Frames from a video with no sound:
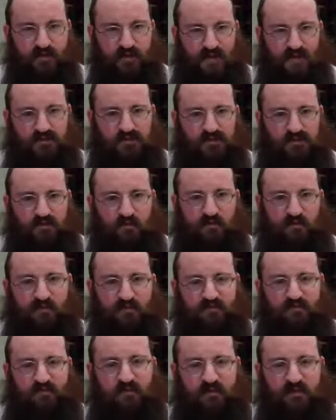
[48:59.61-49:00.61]
As the
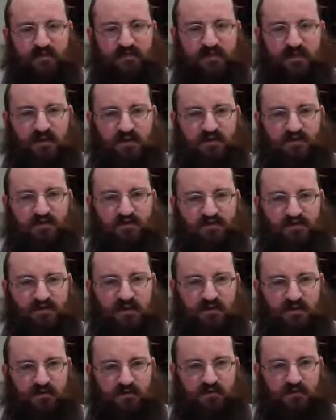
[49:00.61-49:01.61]
words of the Baal Shem Tov's
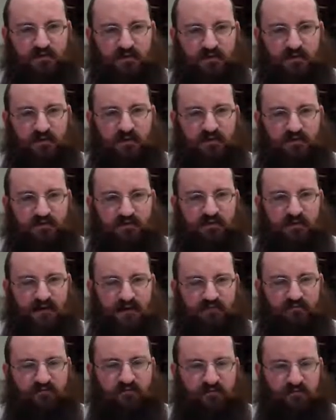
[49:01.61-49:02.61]
father, love
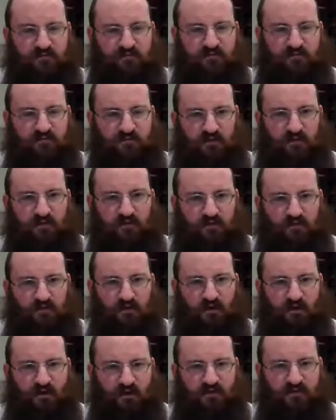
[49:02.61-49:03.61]
every Jew with
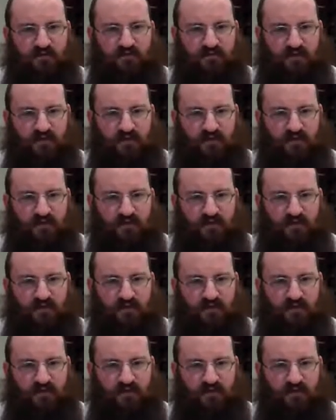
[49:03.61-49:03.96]
all of the